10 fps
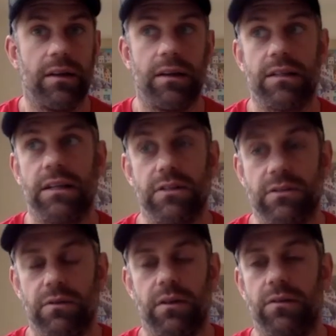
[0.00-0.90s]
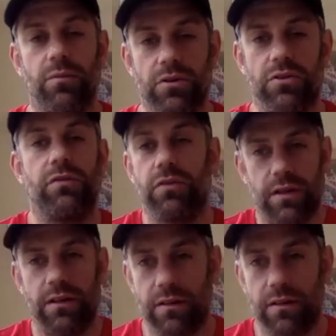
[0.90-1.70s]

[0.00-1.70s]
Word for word: essentially yeah. what sort of